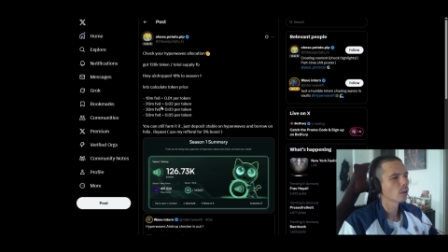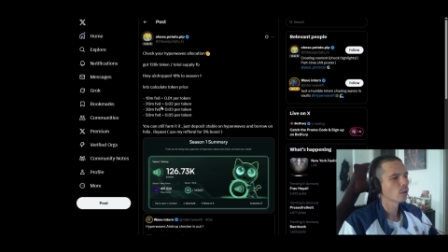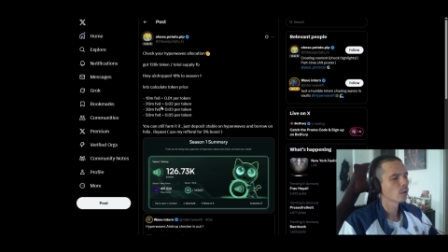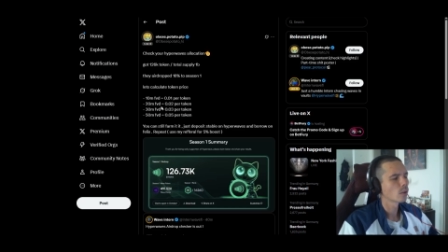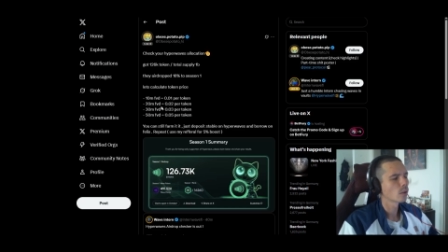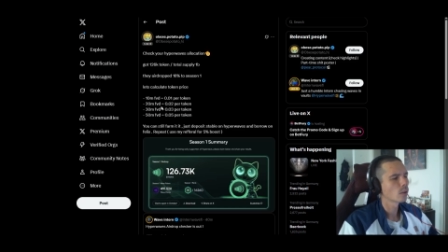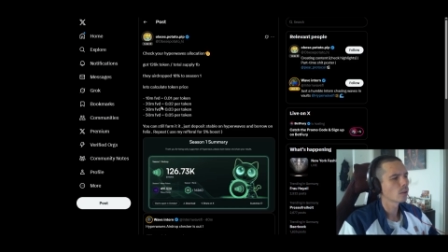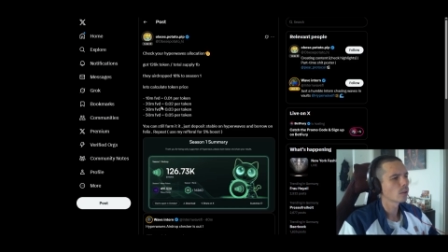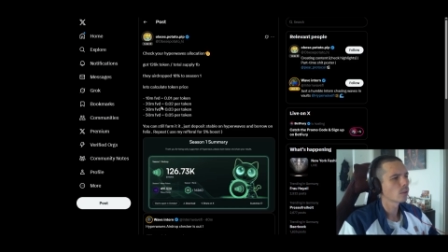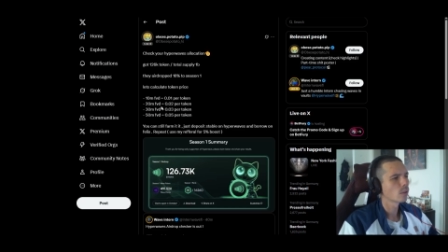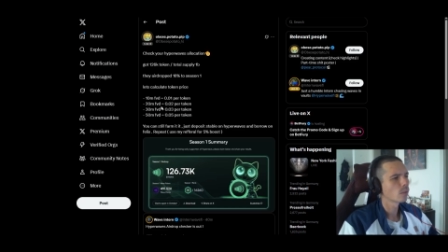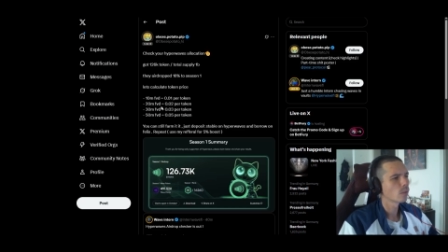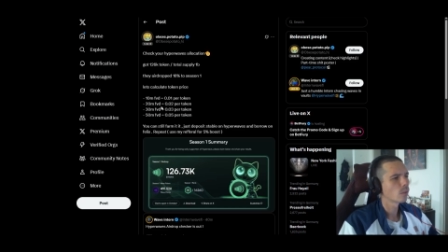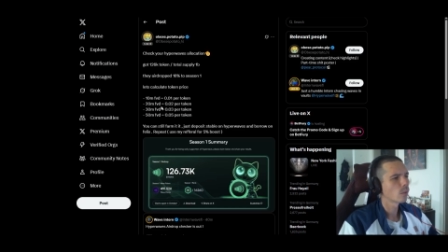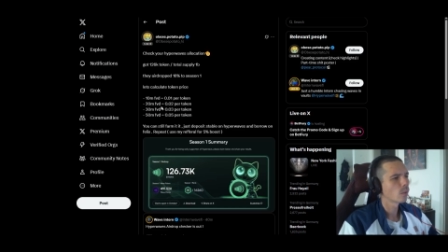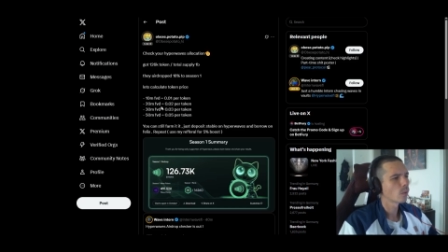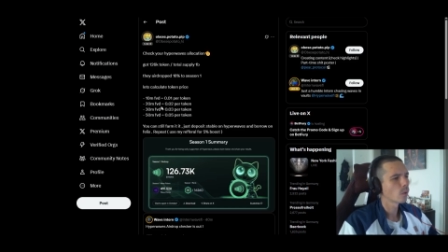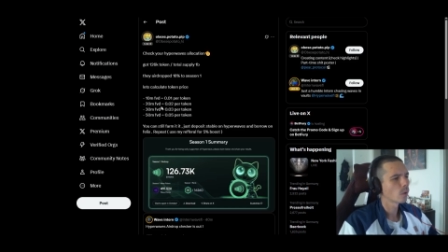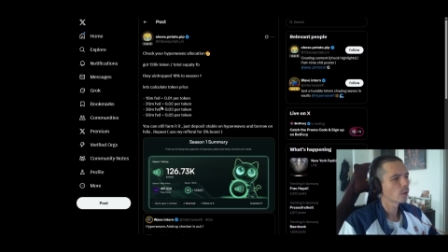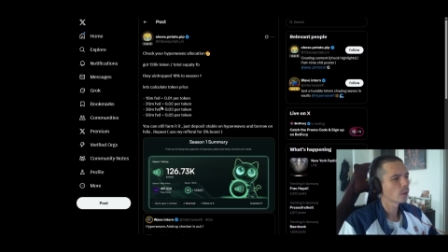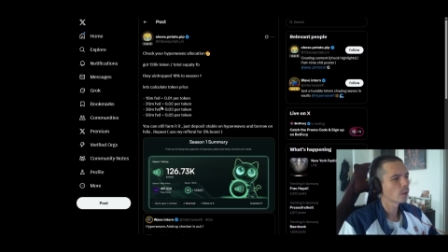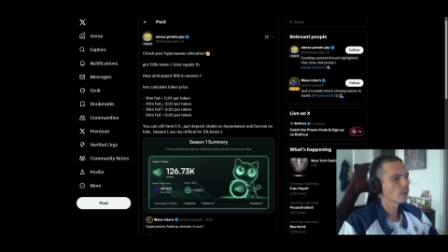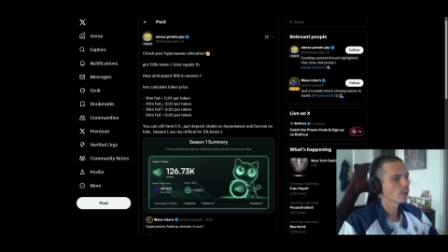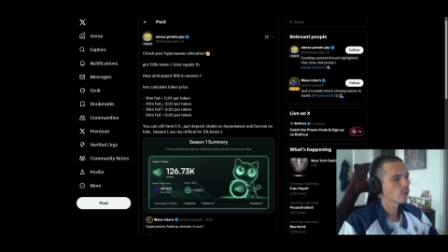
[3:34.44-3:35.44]
30 or
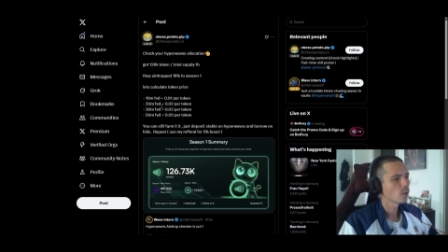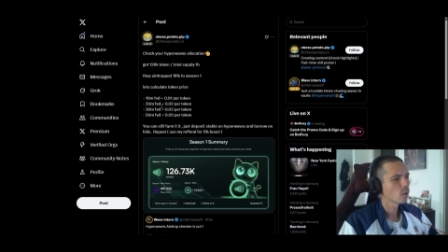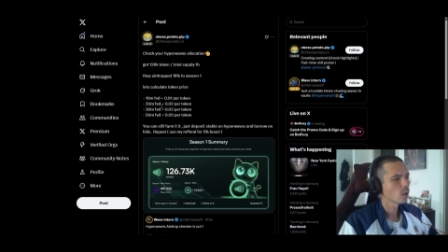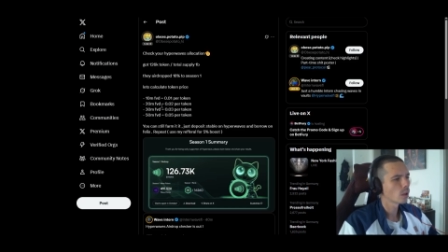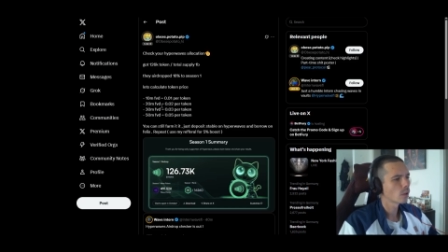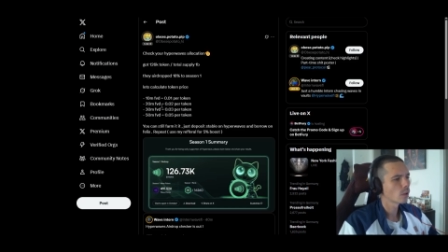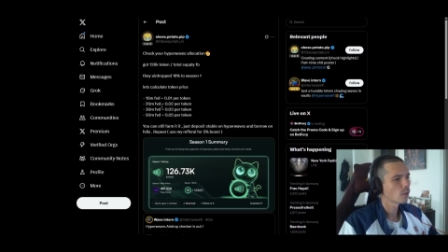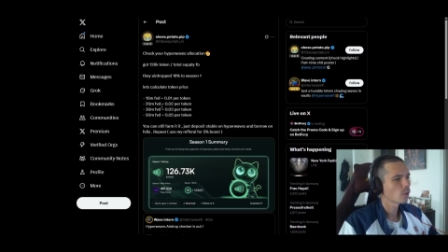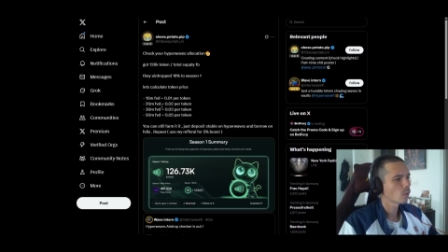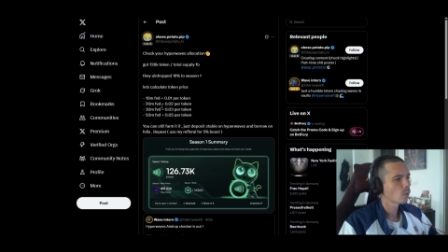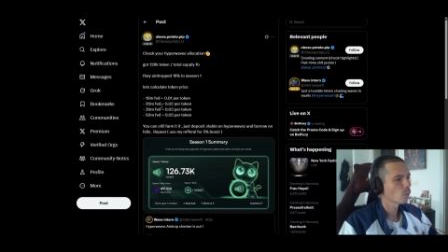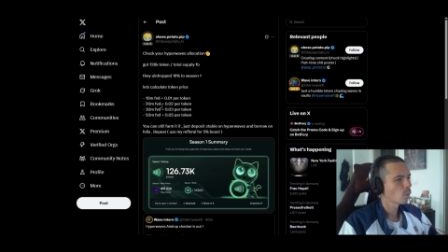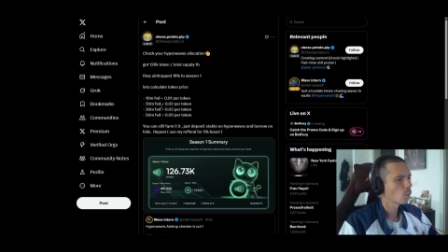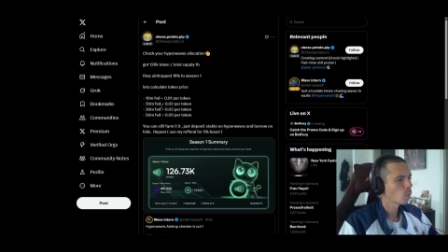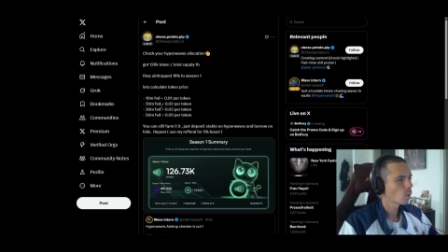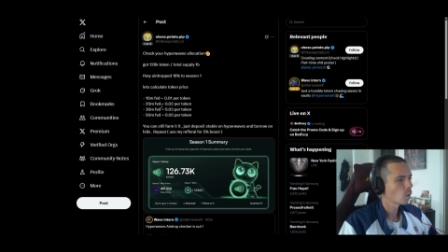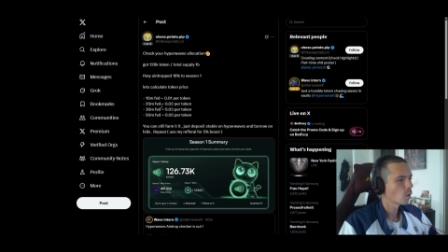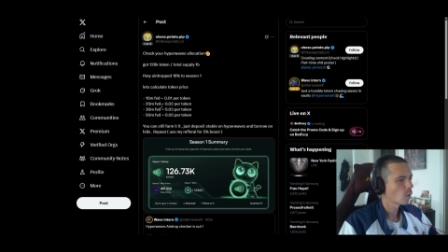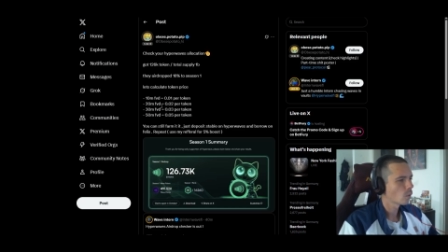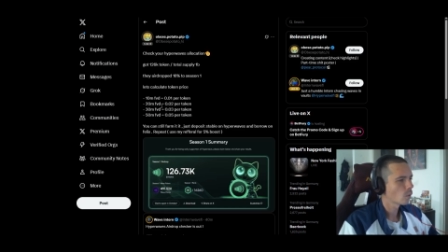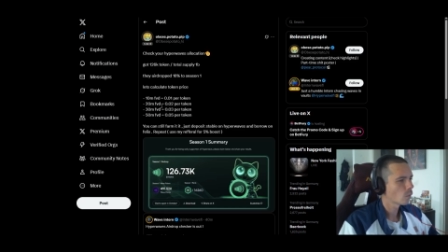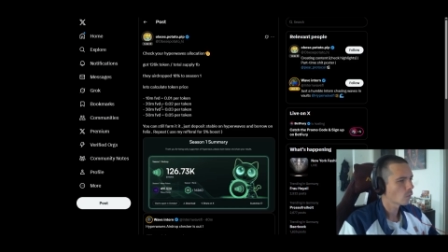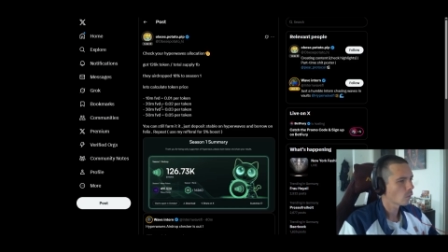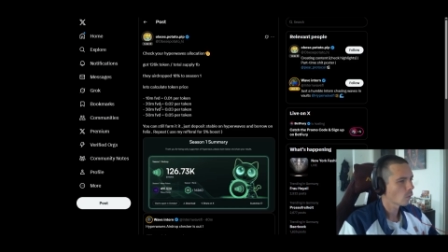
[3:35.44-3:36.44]
40 dollars
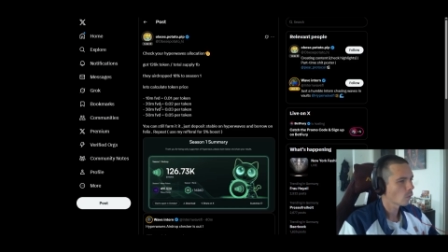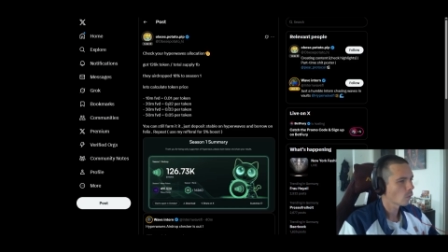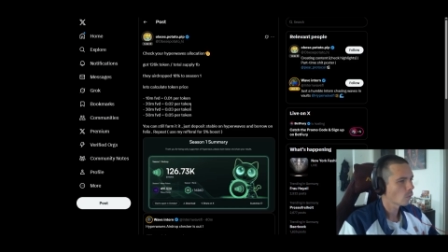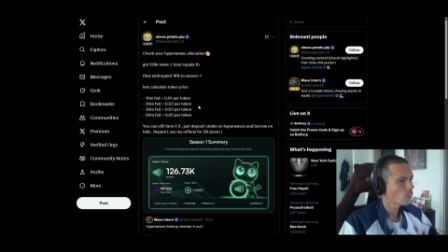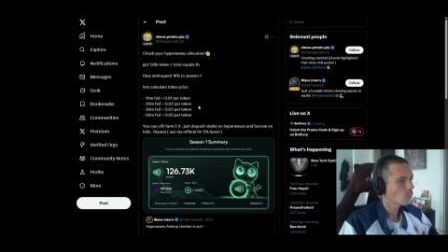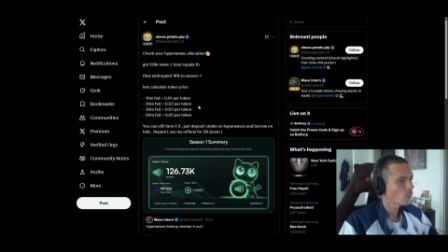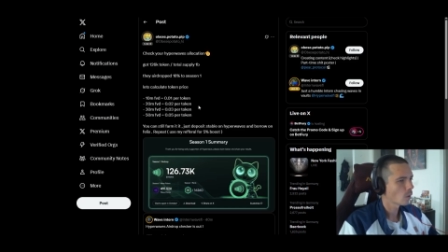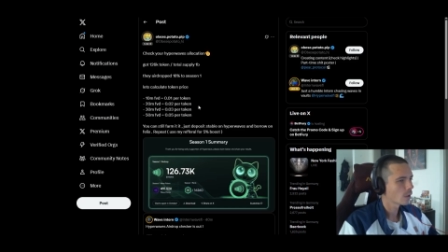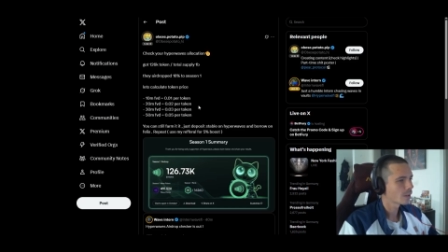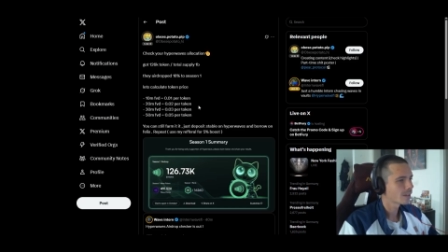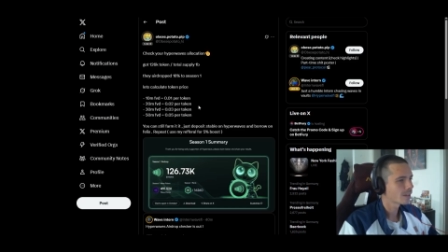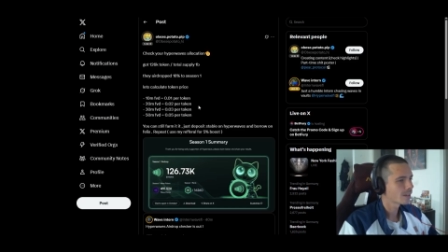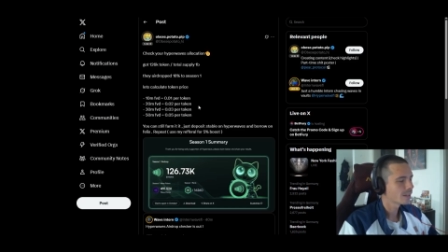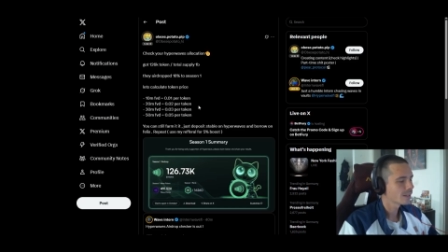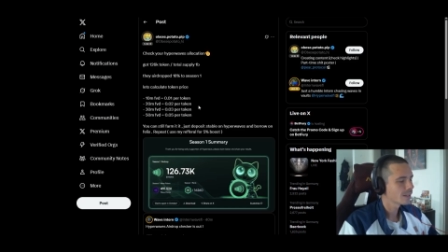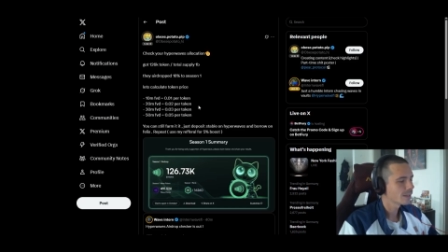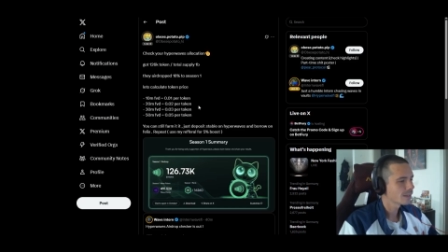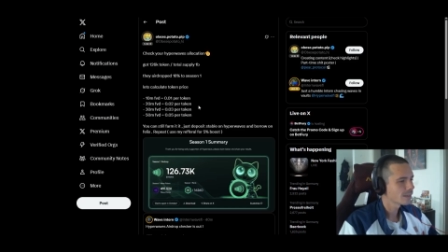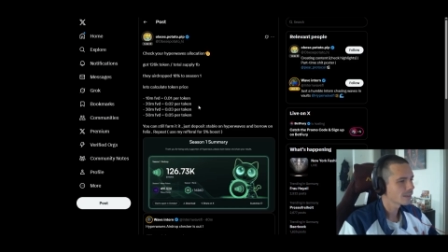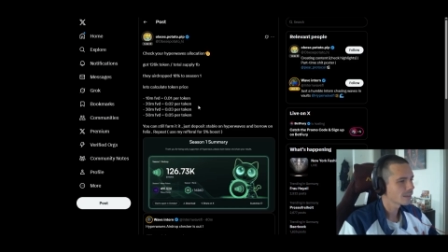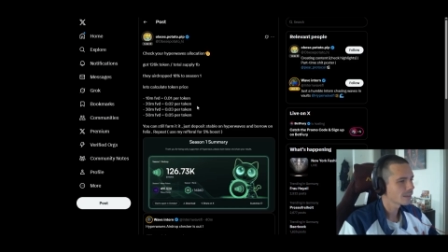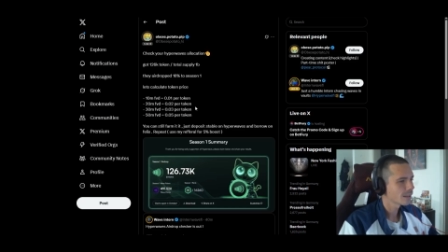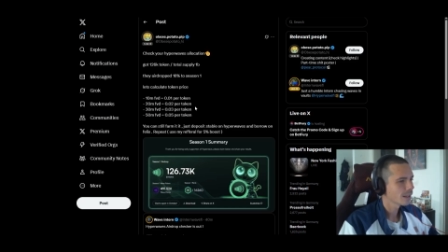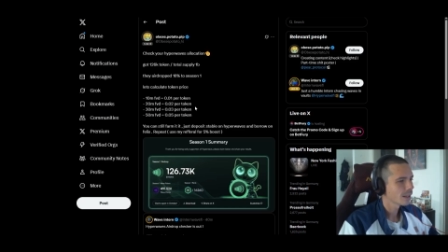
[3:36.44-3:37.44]
worth of
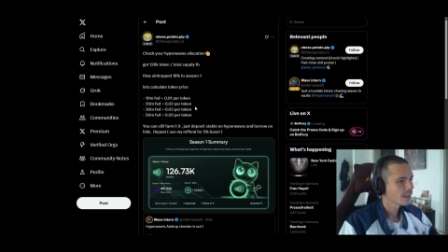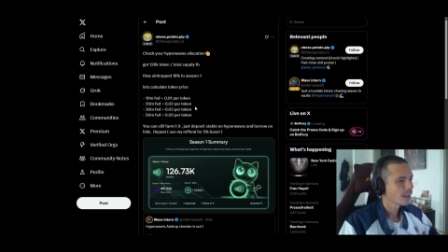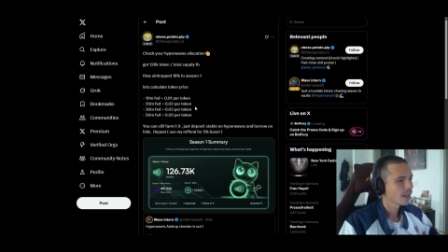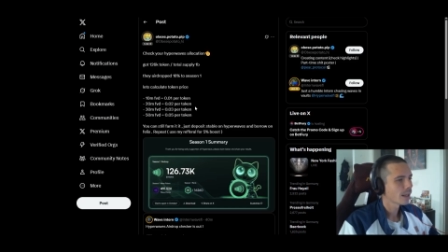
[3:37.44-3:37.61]
YTs